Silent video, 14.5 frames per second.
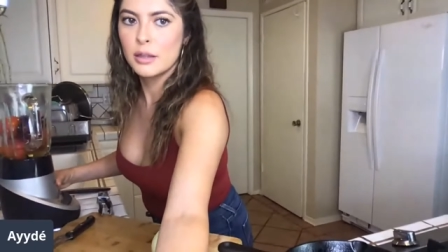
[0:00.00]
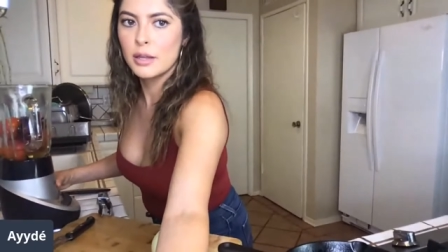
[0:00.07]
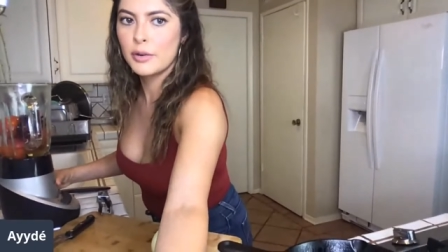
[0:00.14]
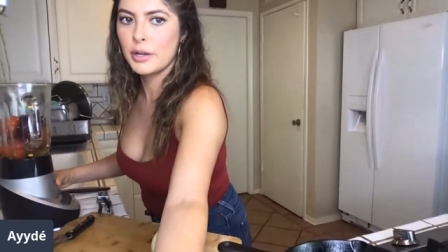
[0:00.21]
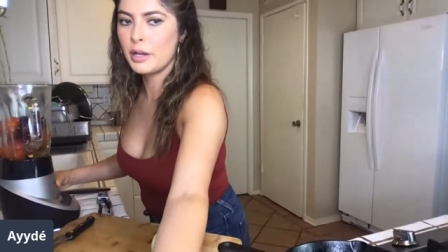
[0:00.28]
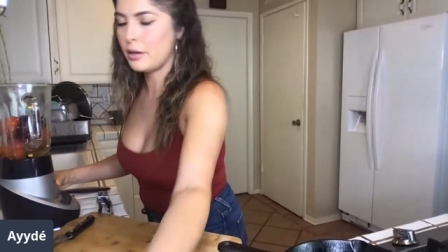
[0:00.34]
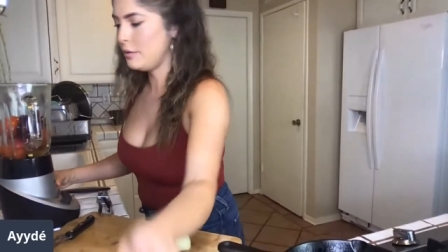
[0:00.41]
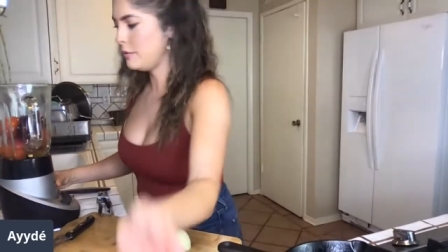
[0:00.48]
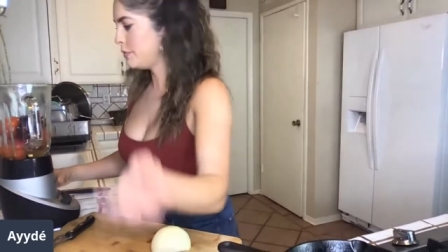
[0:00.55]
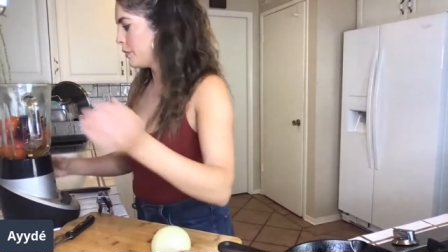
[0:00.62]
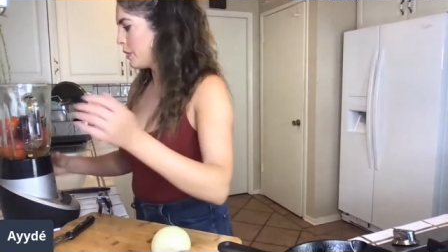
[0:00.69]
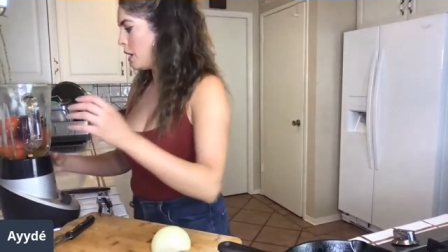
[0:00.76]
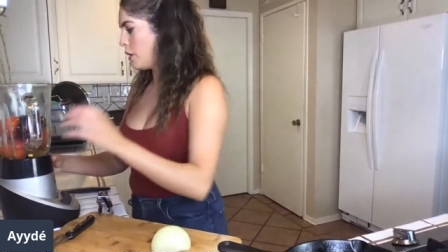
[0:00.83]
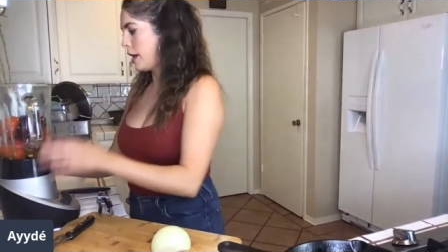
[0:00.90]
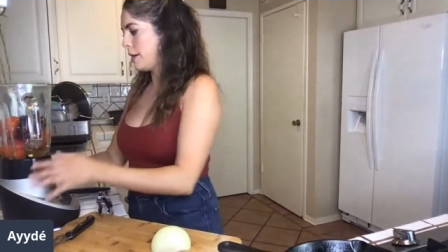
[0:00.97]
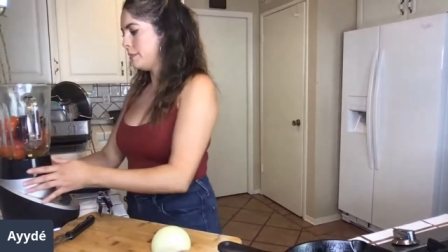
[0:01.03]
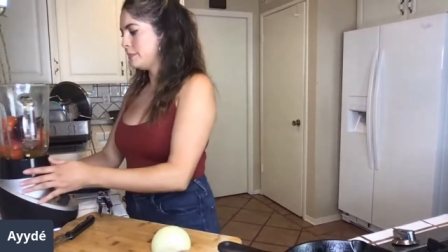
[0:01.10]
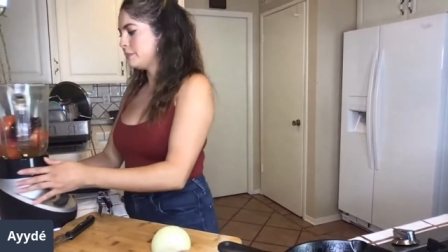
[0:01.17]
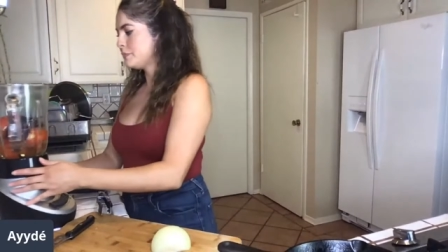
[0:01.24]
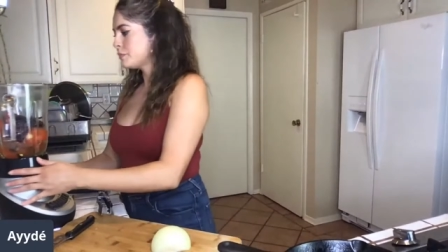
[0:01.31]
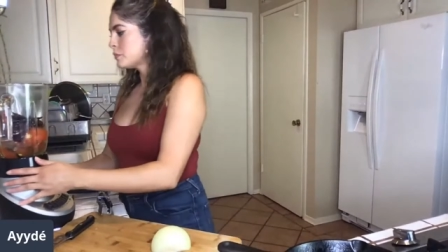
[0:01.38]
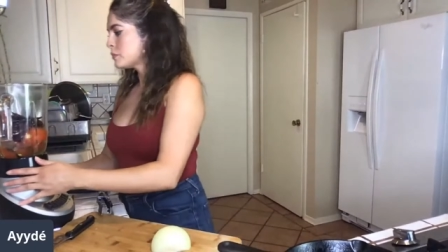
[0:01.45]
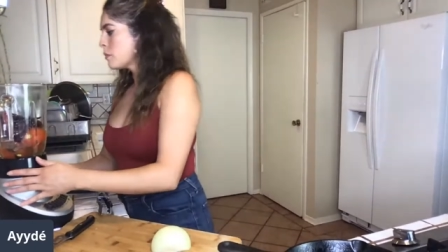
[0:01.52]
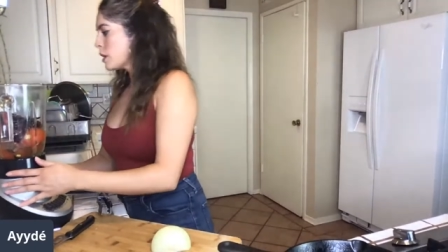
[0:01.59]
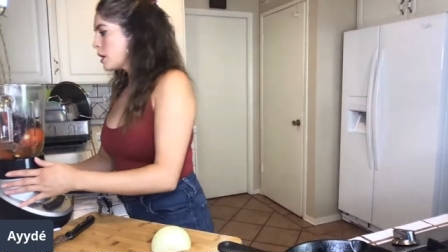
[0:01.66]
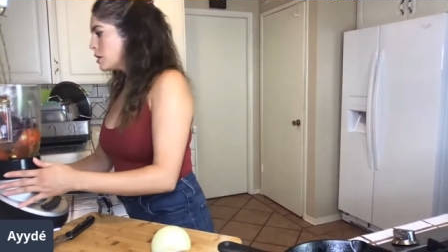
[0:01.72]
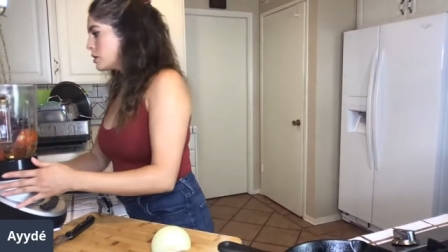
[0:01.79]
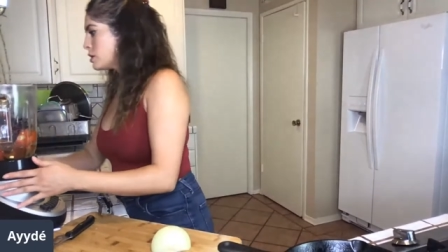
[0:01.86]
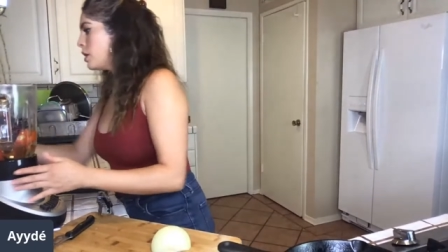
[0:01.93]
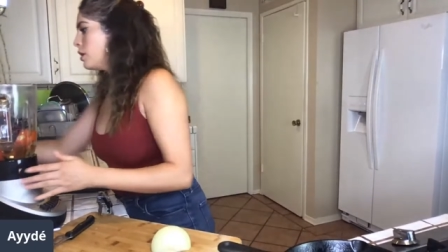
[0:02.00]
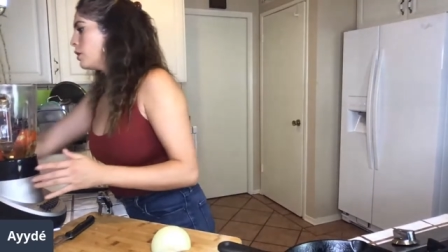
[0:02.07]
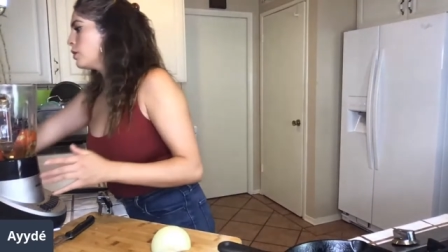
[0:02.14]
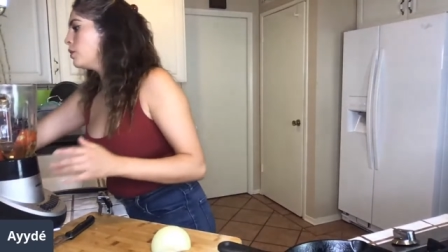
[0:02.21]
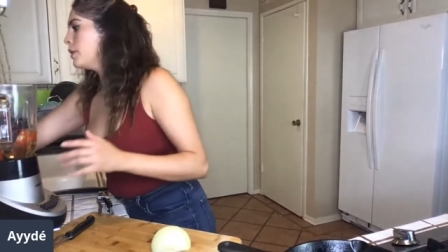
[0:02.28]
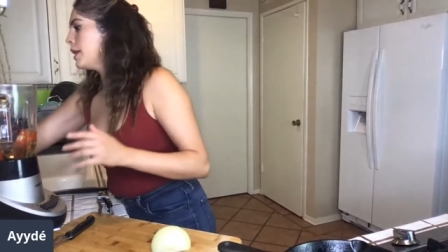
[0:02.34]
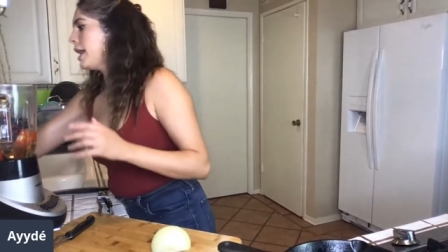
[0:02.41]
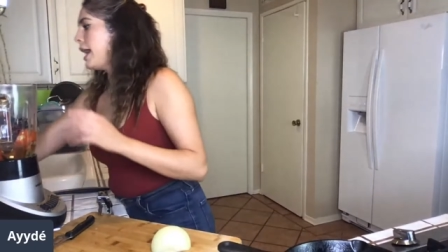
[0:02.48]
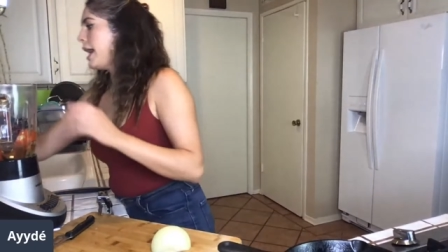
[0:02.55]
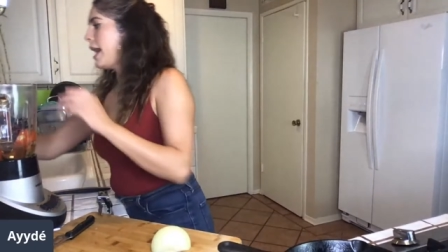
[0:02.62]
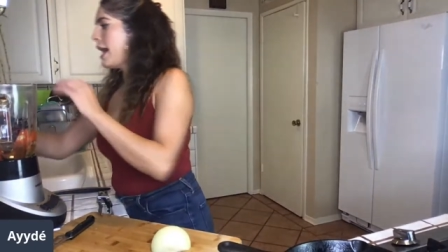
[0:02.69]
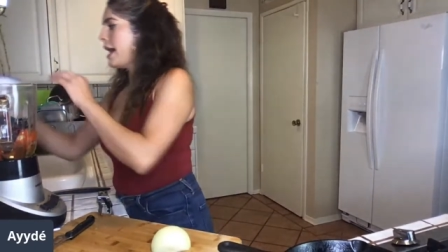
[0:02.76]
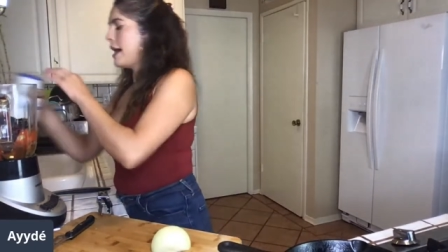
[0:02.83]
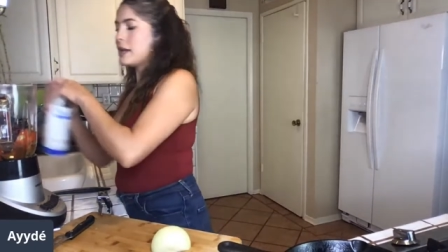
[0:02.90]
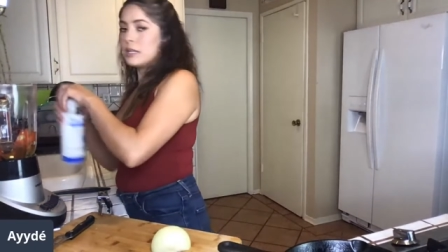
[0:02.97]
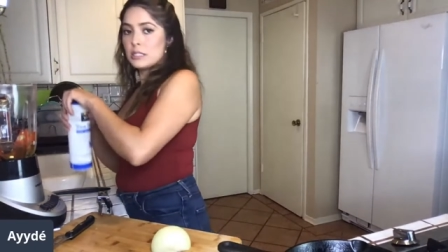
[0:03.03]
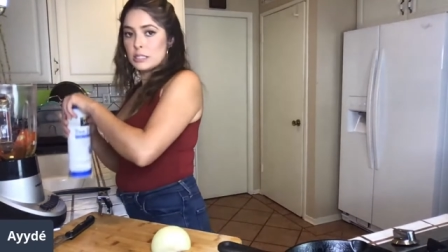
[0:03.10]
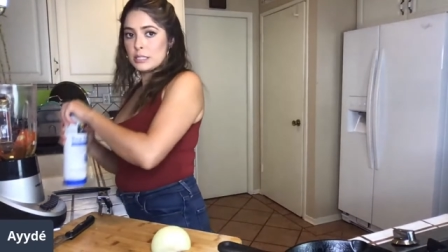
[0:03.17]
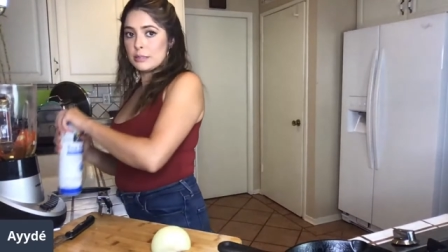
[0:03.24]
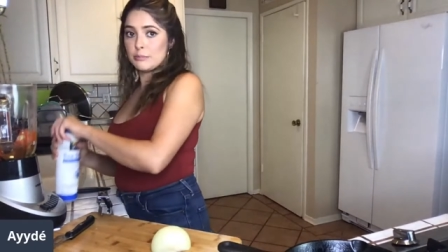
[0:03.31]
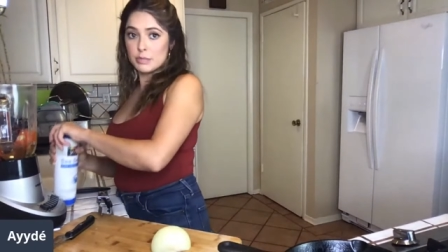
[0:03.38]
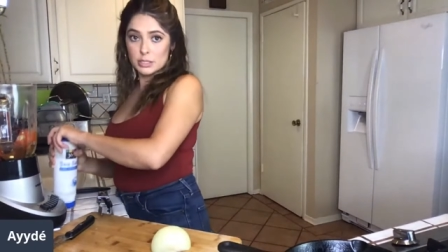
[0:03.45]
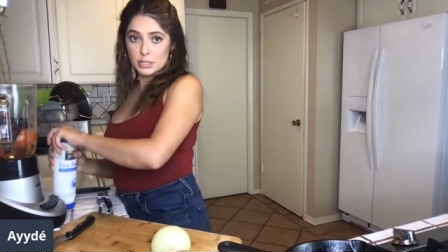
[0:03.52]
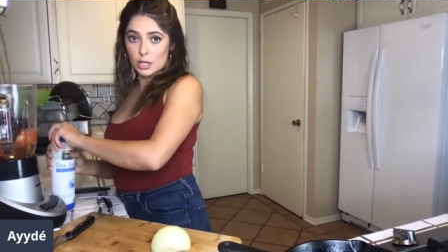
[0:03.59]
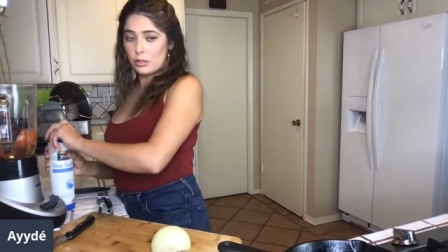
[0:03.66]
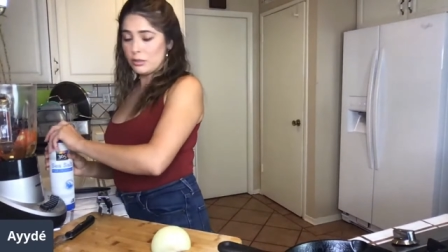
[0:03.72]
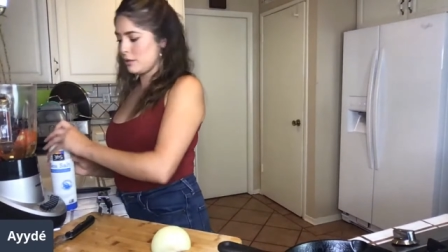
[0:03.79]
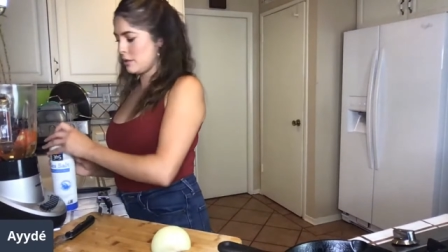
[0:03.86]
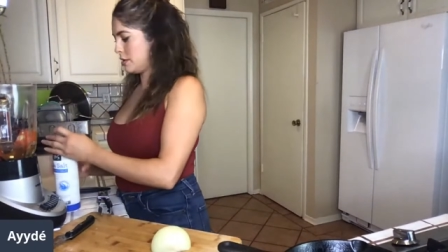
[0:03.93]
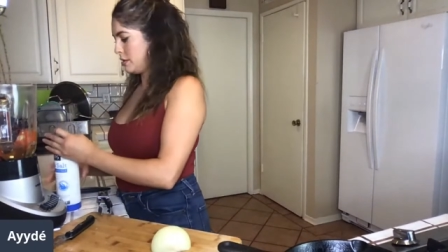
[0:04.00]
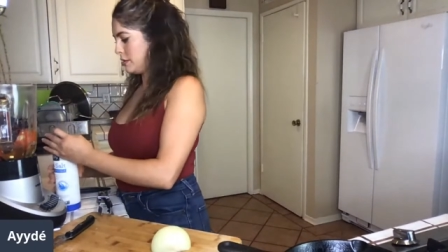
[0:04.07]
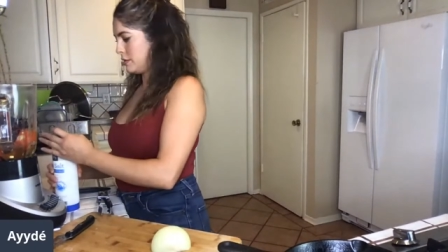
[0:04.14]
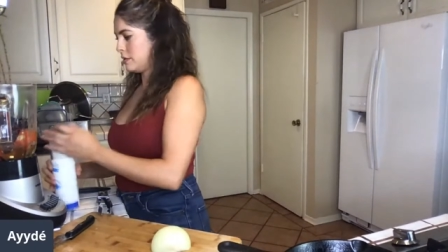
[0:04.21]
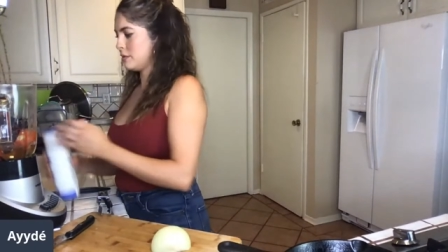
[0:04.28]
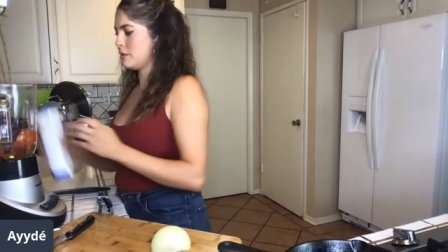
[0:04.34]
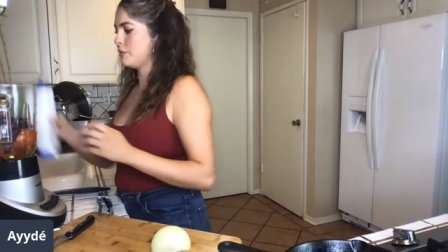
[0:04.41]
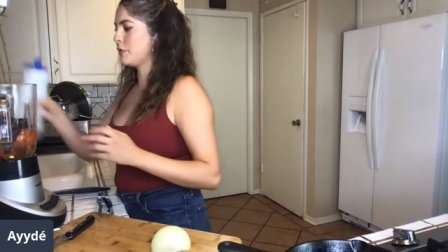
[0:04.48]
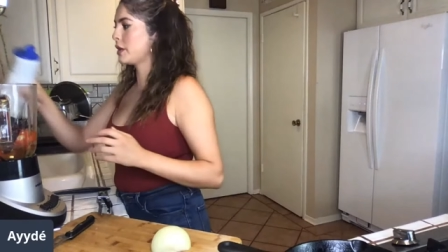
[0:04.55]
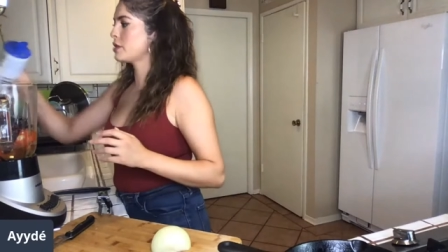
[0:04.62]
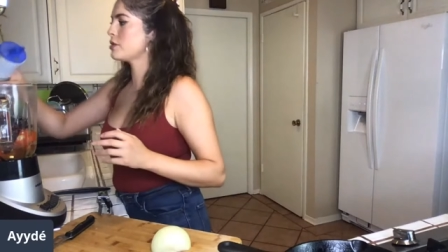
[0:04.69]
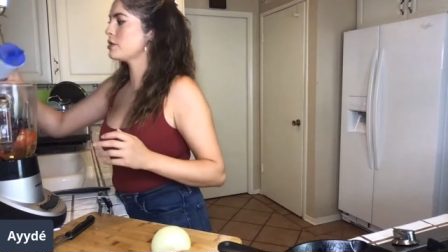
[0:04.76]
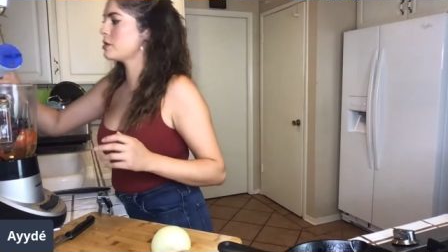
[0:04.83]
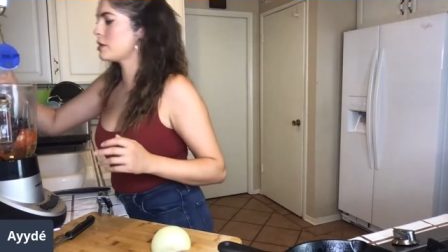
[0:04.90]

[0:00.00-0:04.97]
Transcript: There you go. Okay. So you want to add some salt. Don't forget your